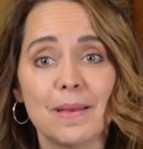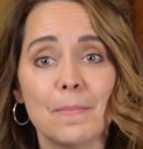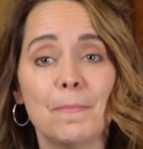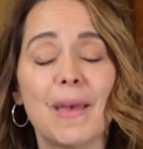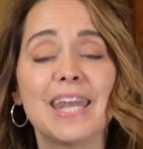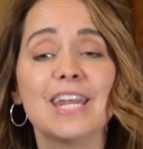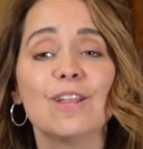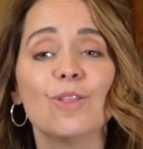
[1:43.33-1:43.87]

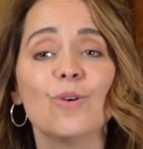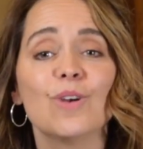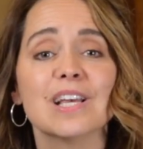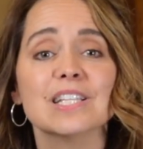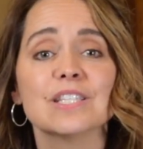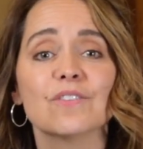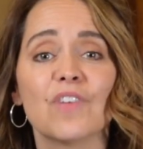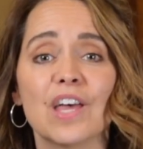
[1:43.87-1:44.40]
Betty
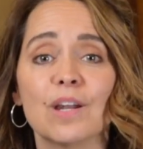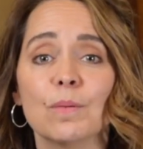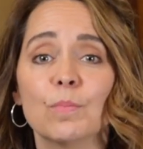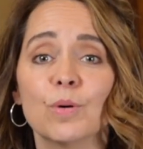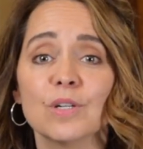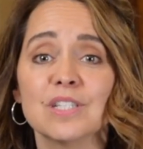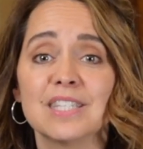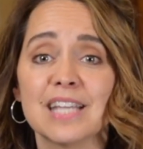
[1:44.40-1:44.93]
Lucan's flannel
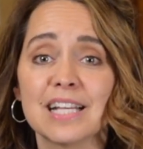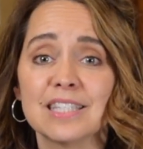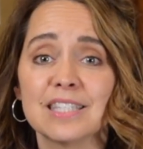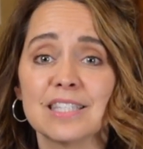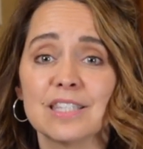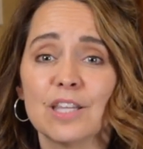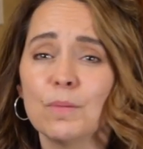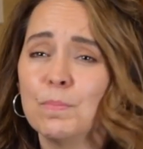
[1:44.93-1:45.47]
board
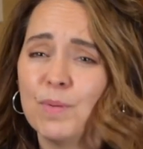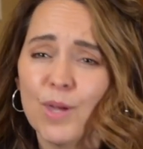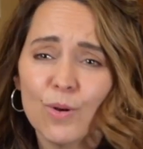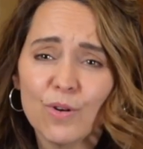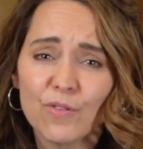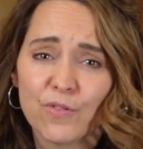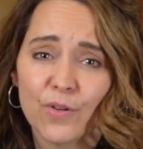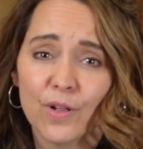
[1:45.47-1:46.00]
sets, they're
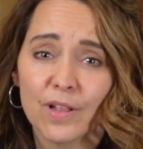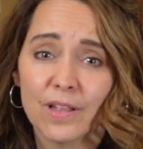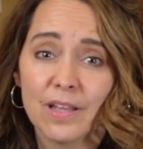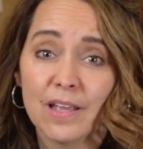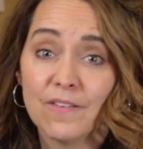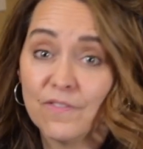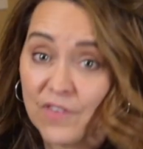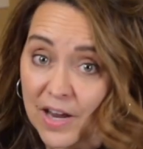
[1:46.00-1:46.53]
beautiful
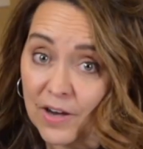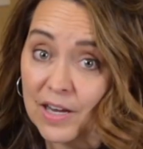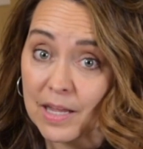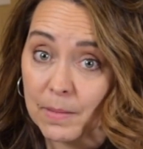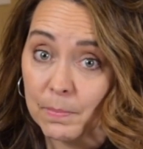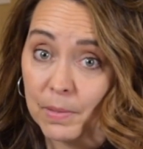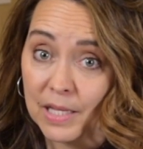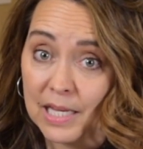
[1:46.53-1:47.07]
and very
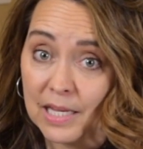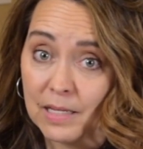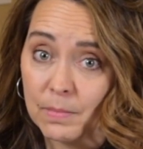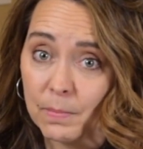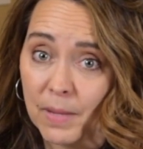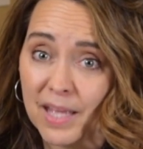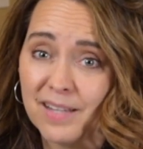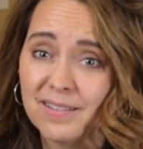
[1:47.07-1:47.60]

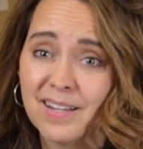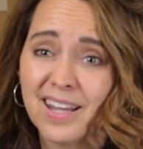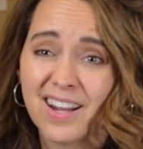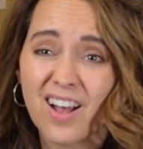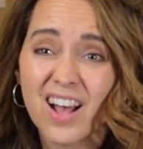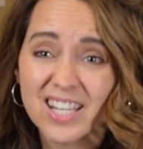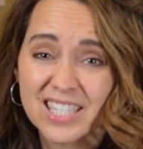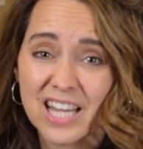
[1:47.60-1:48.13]
complete, but can
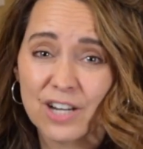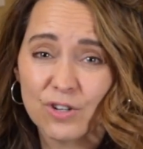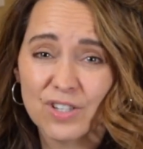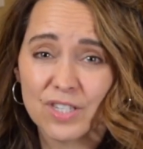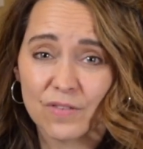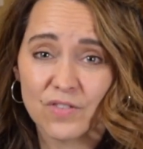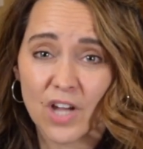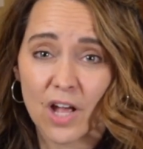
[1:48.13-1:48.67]
cost
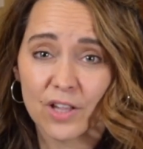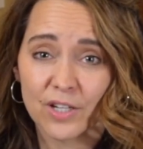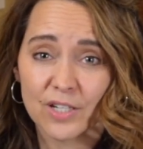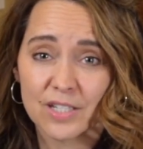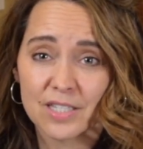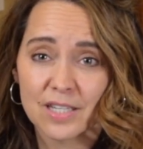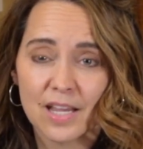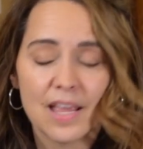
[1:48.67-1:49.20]
hundreds of
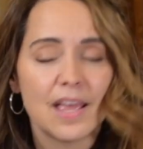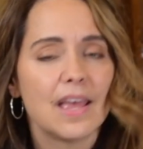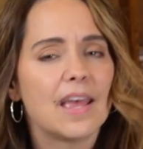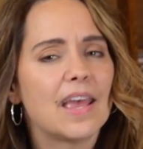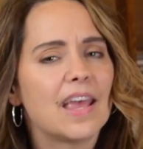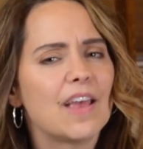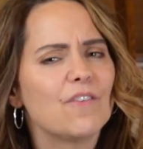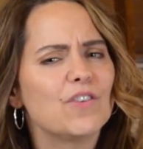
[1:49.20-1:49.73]
dollars.
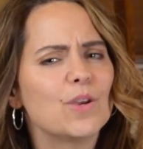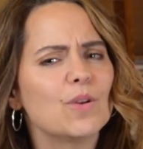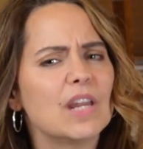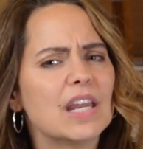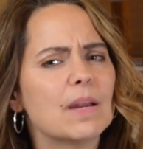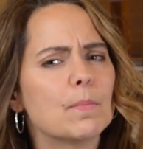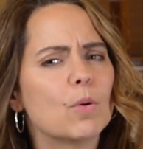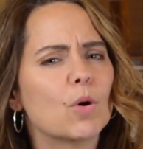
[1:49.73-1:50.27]
If you
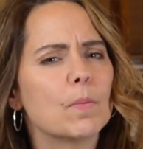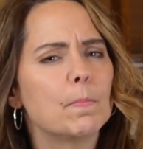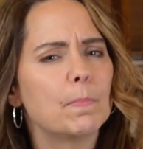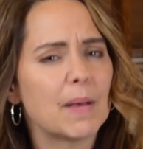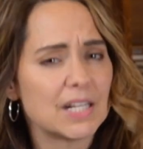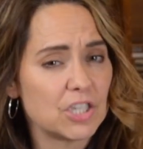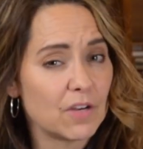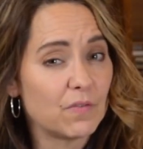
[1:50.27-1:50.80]
need a more
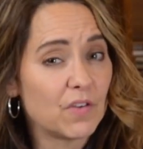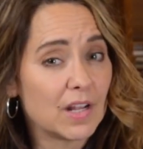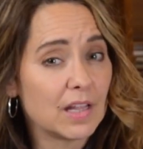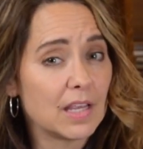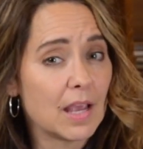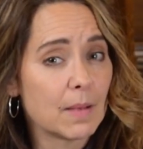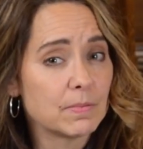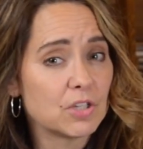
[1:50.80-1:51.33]

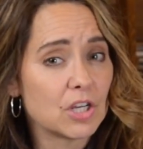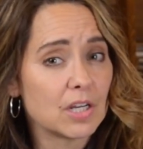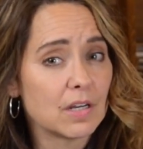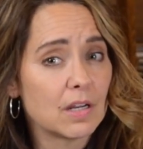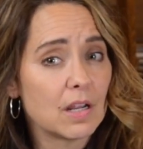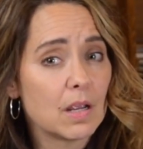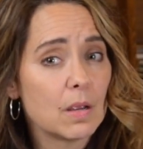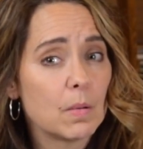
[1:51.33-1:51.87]
budget-friendly
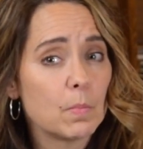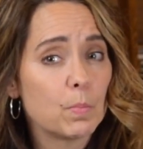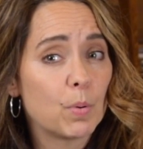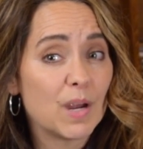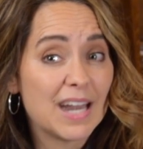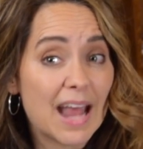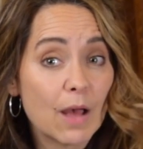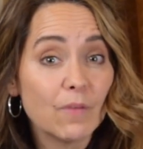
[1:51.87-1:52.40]
option,
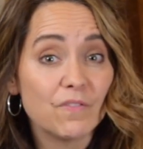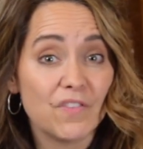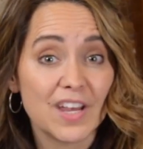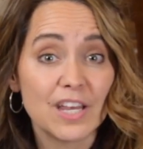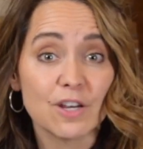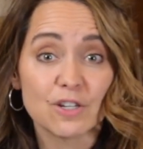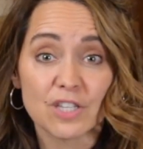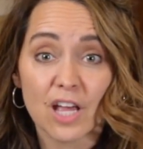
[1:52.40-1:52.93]
print out
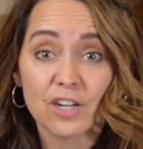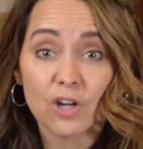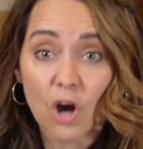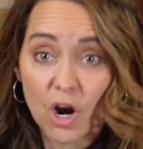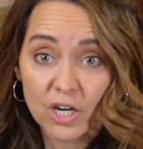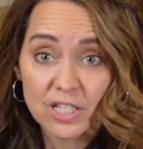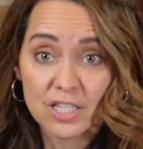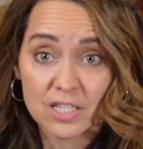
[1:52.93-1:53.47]
figures on
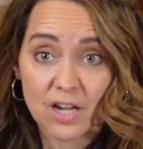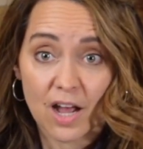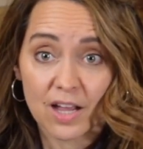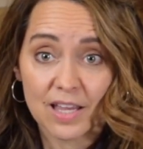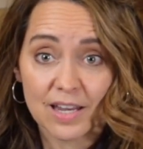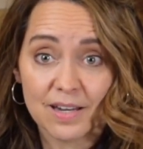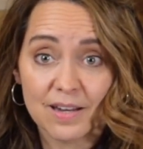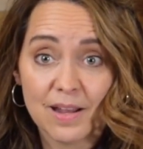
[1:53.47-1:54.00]

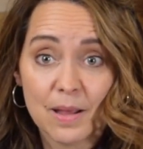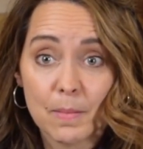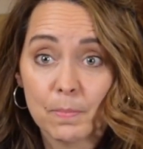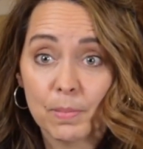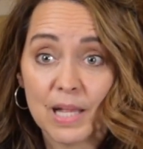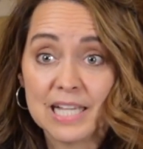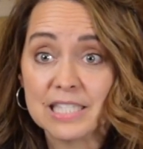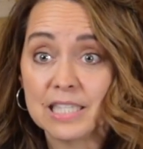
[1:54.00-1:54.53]
cardstock and
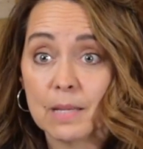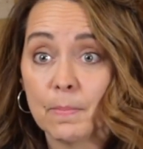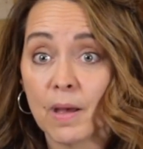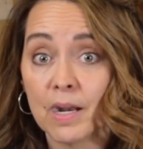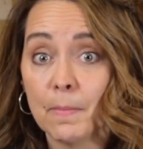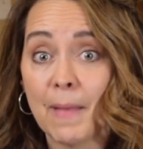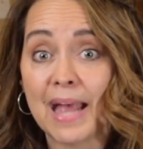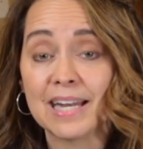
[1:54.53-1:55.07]
place them
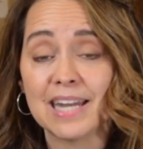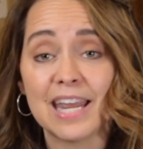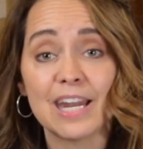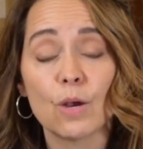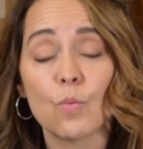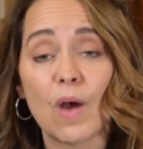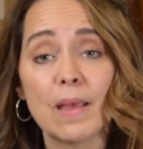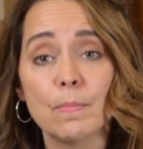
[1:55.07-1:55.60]
on a
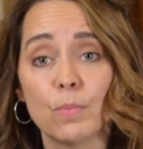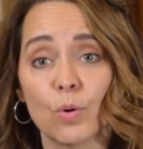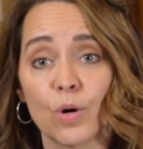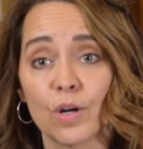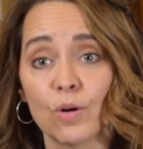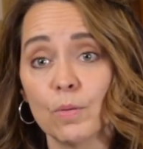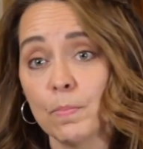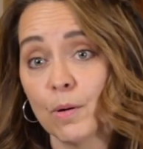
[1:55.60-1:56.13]
magnetic
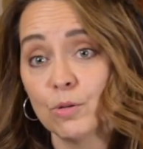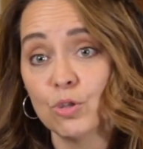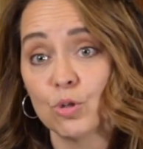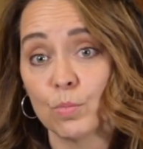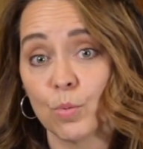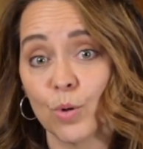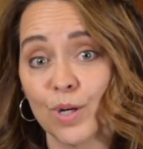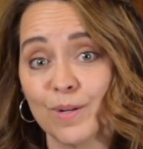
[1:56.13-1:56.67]
whiteboard or poster
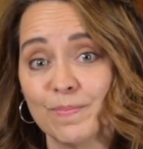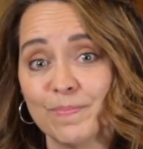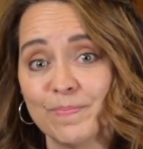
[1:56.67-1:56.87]
board.